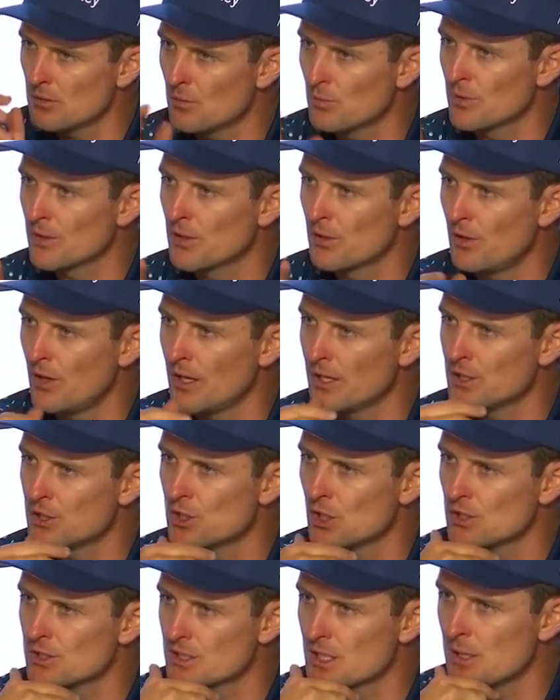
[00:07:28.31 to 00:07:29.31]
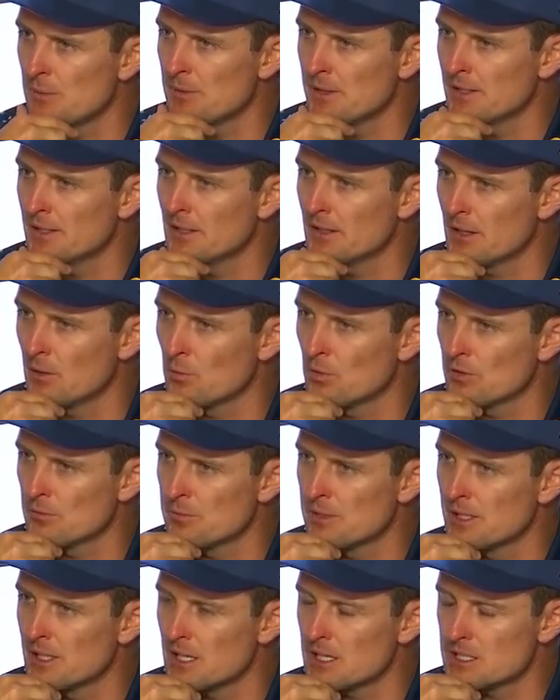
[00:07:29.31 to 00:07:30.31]
with your iron shots coming in than they would have
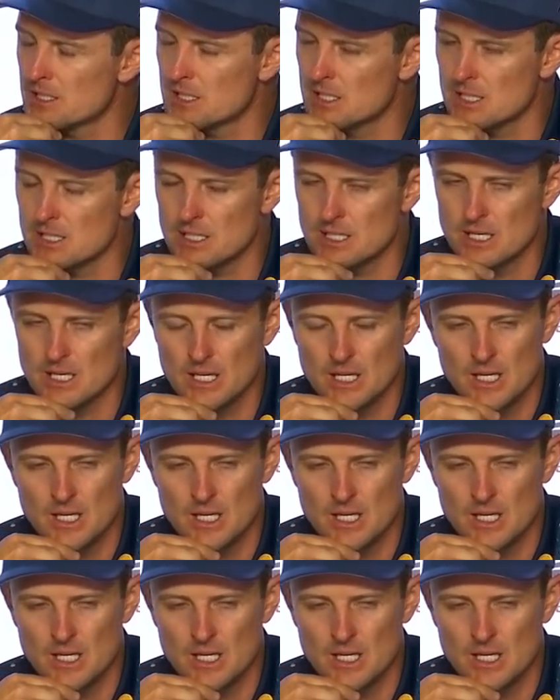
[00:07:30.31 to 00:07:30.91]
been yesterday.